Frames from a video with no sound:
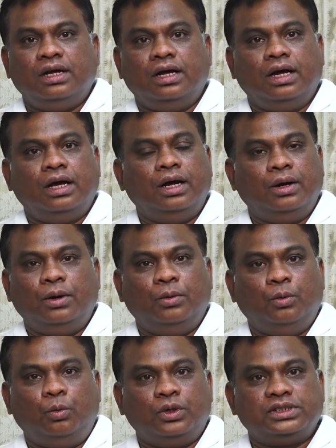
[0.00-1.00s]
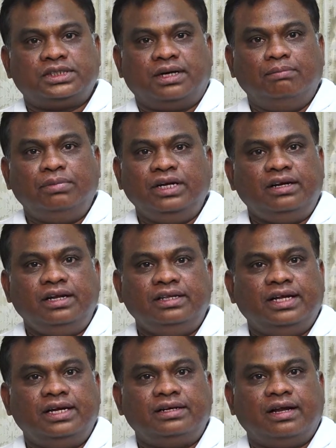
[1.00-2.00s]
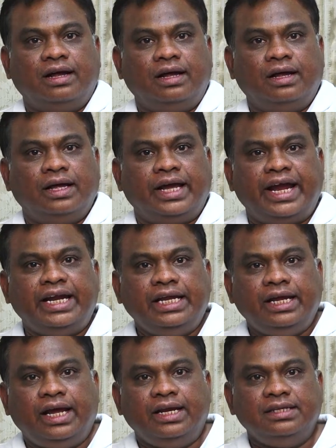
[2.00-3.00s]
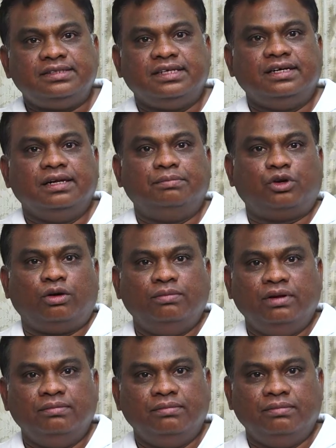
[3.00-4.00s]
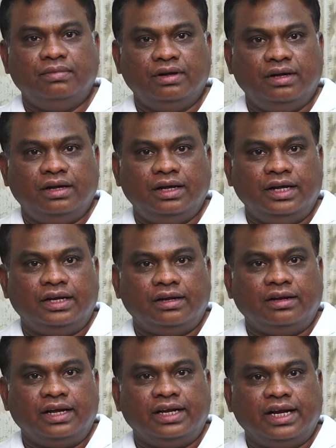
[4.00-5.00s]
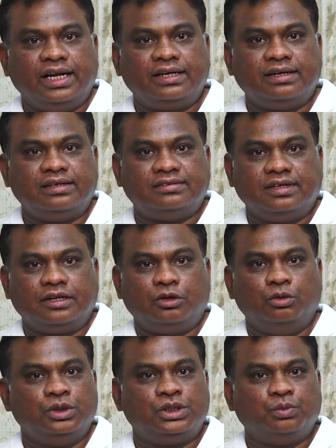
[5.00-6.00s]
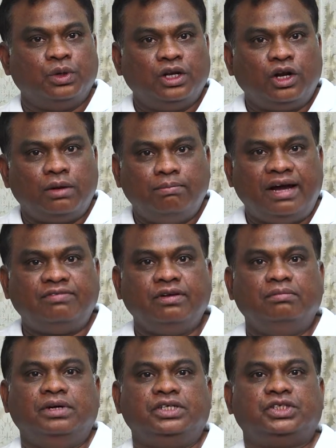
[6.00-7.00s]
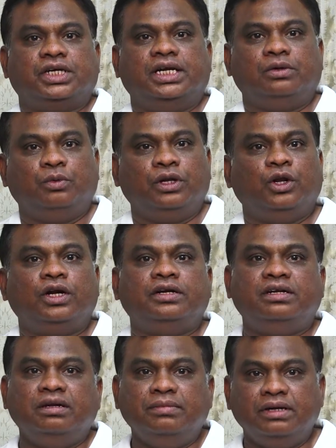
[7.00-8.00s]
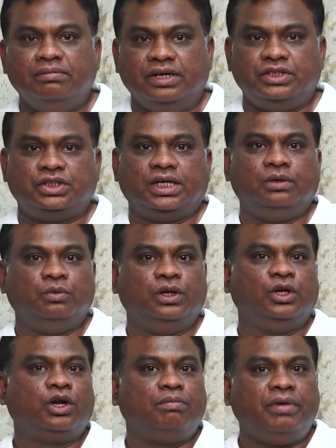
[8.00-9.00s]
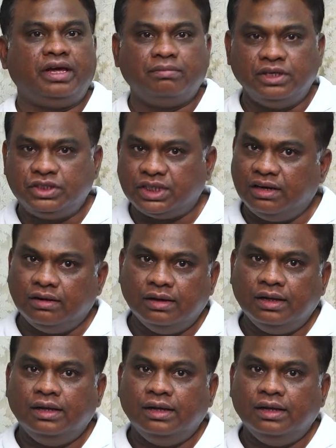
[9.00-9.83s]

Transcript: uh, was completely that uh, any any single problem uh, in in electric circuits will not baffle my child, will not timid my child, will not make my child